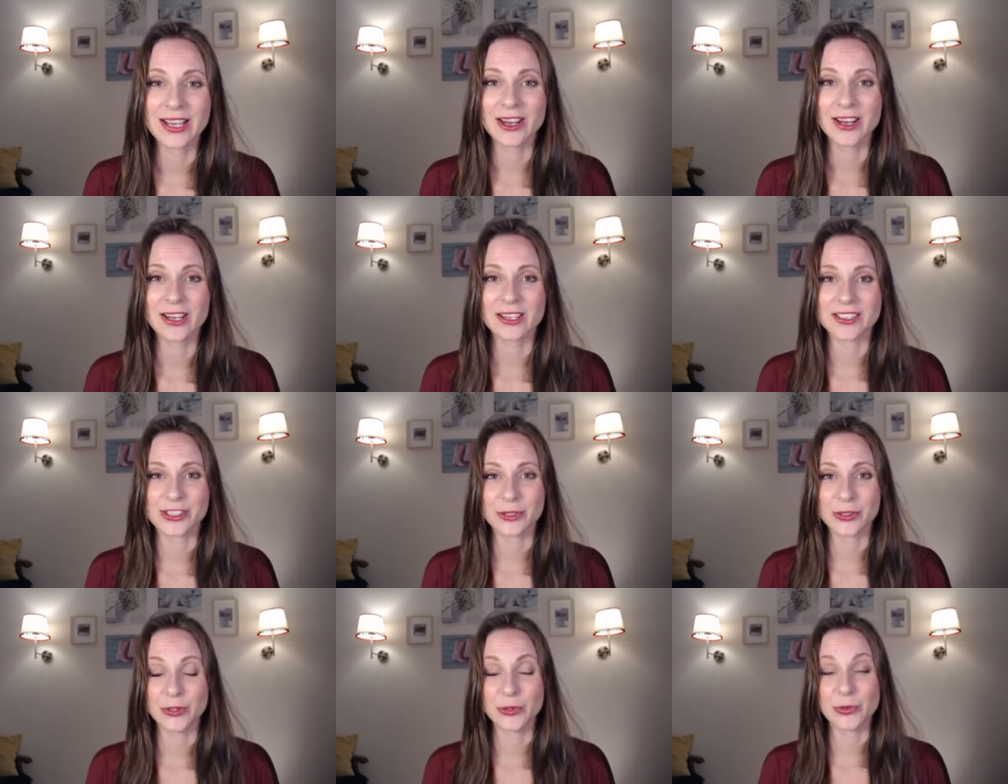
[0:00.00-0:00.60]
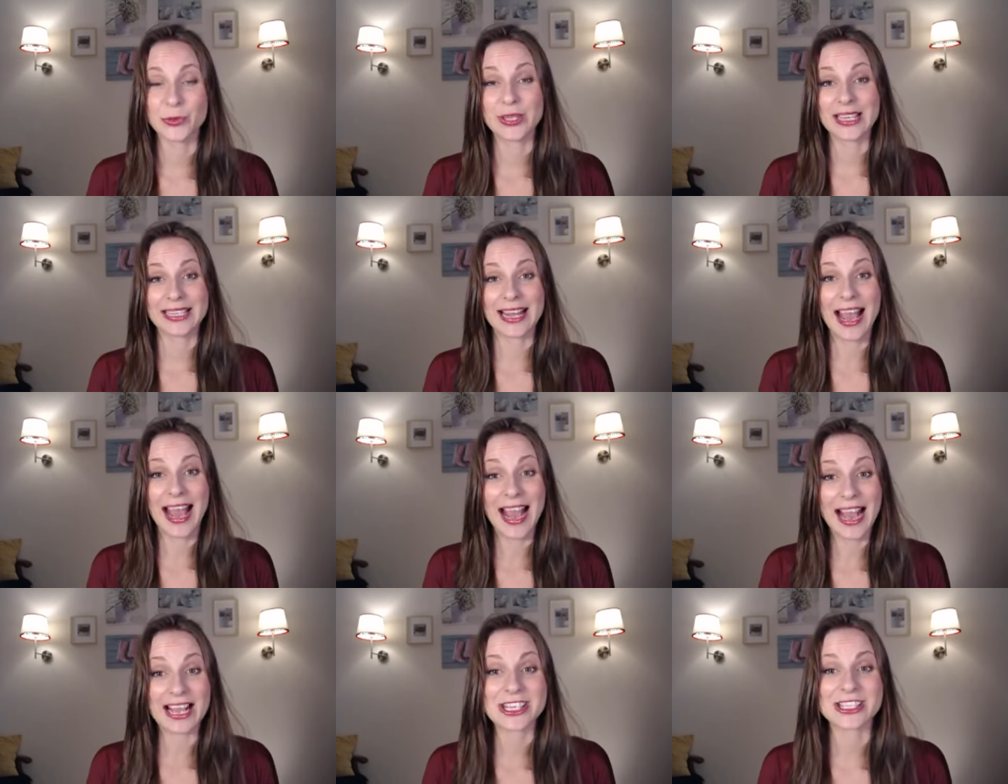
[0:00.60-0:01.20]
so you can
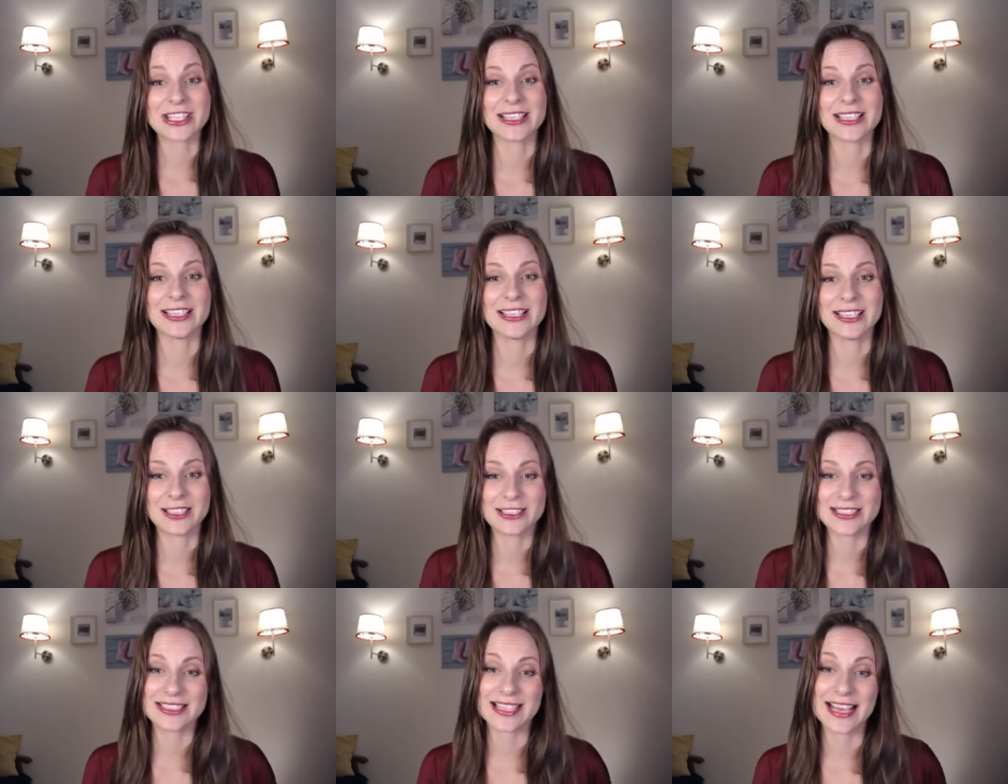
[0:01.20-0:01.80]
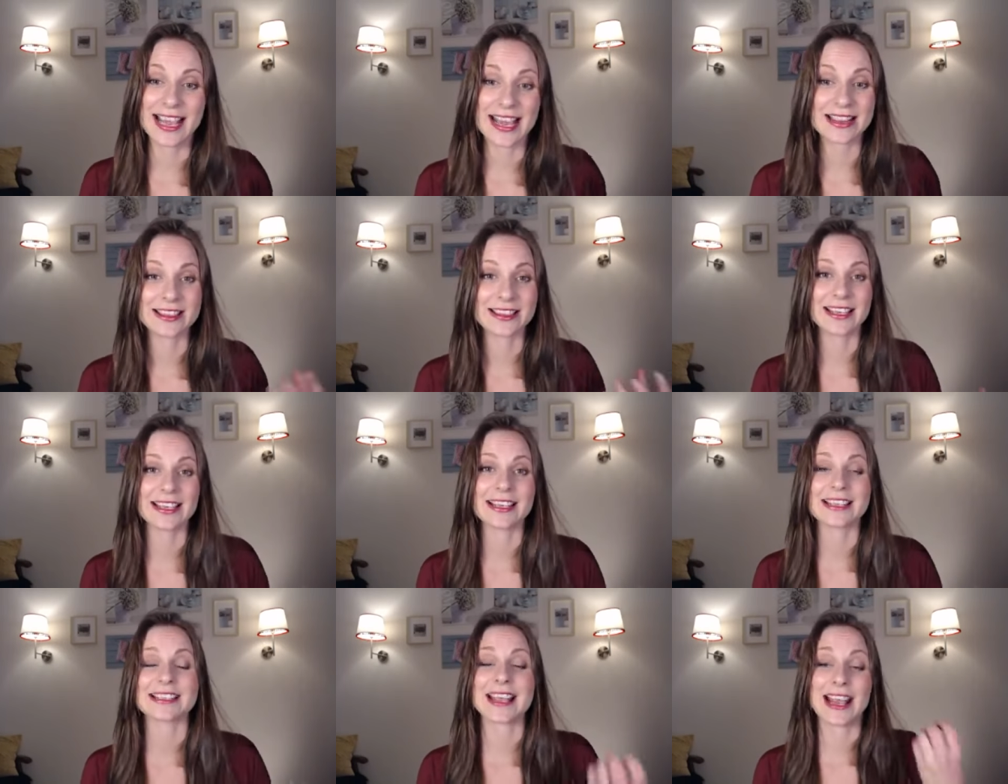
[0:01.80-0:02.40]
actually take
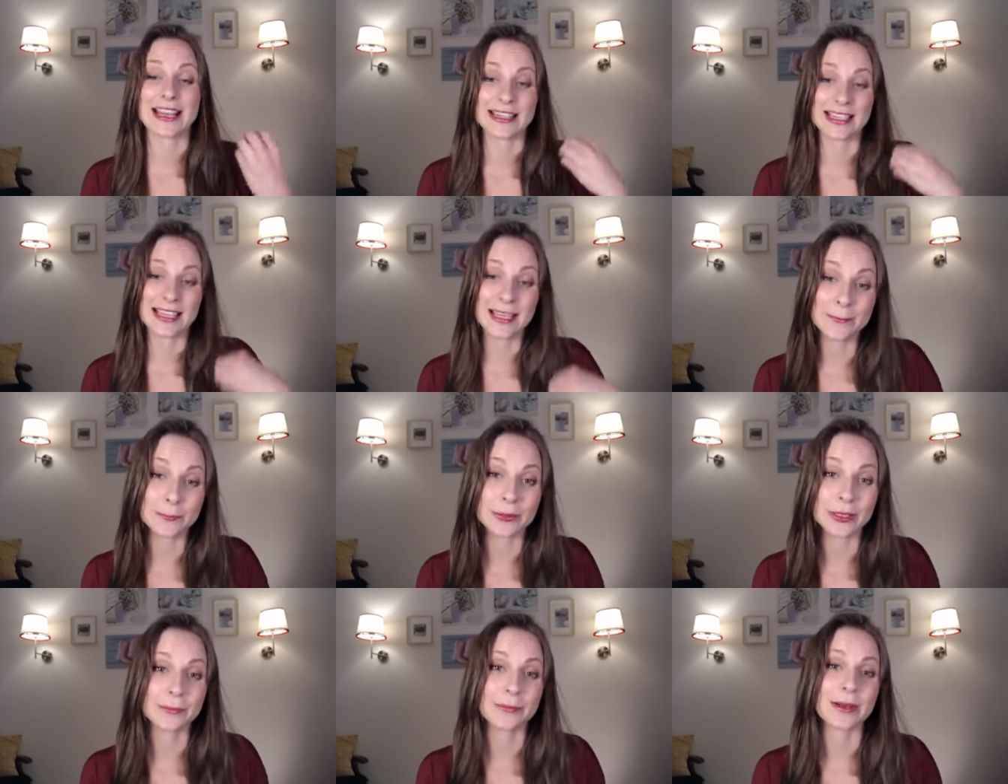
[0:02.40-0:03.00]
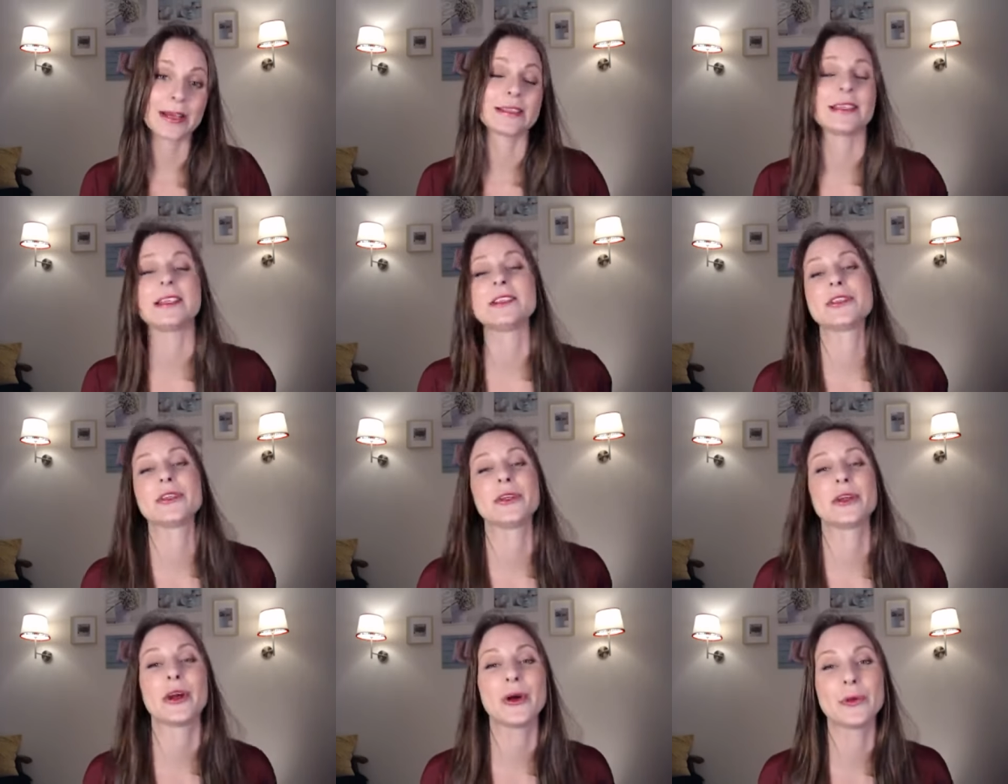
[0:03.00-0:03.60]
this and implement
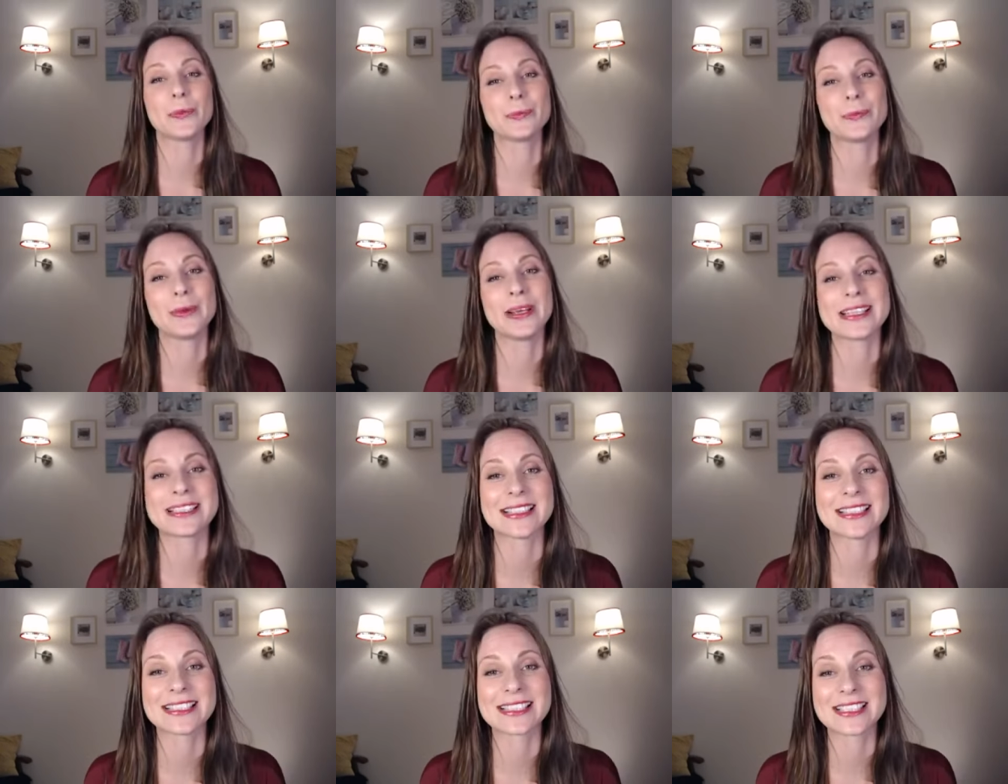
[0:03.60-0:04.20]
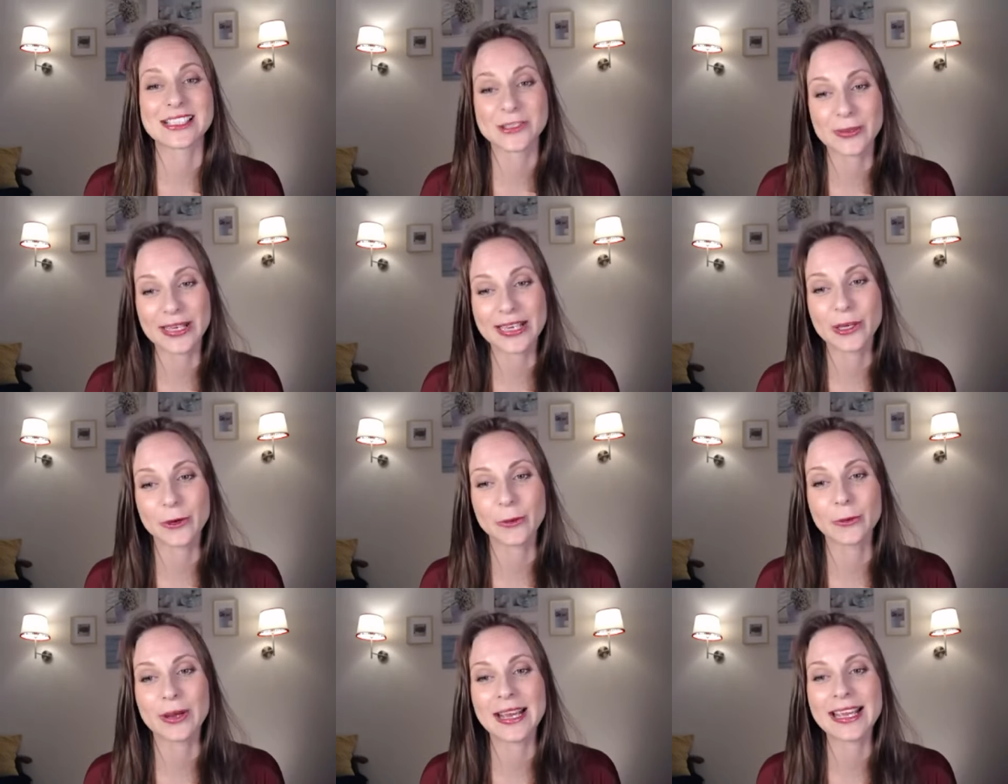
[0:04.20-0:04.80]
into your own business straight
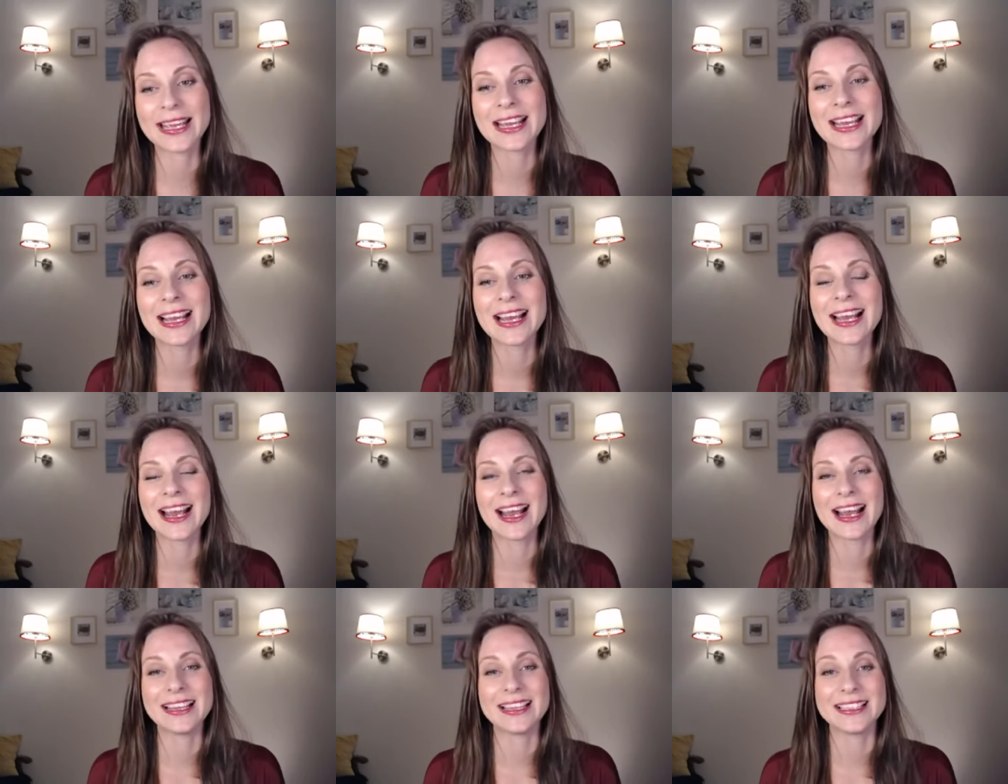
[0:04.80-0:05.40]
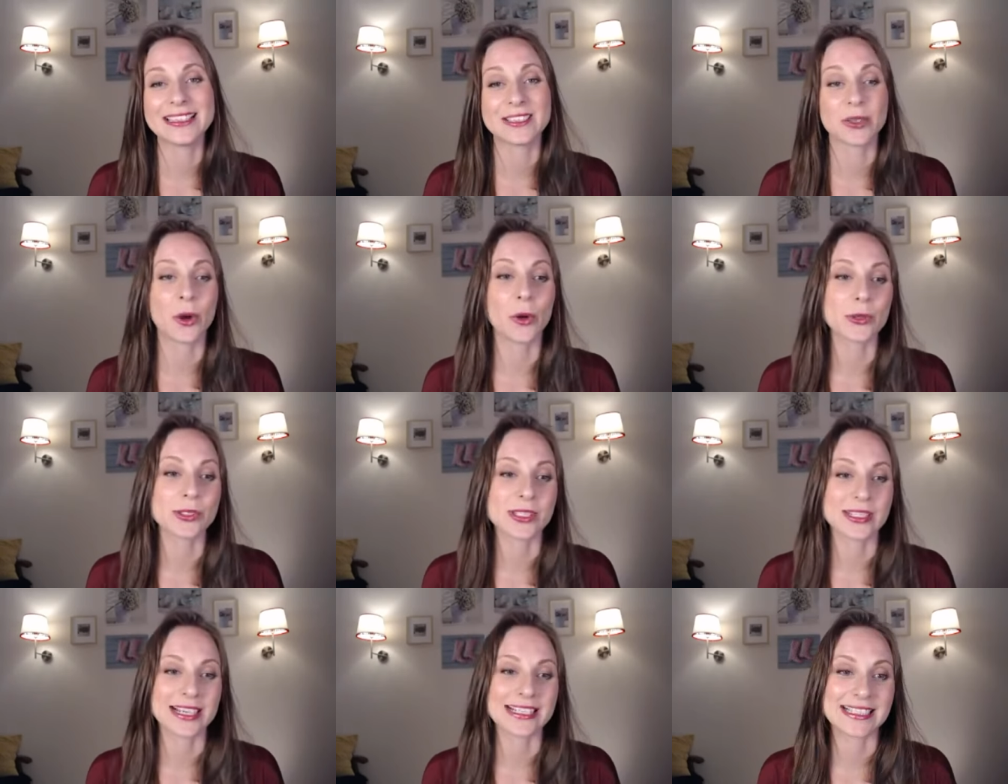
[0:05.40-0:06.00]
away. And it's also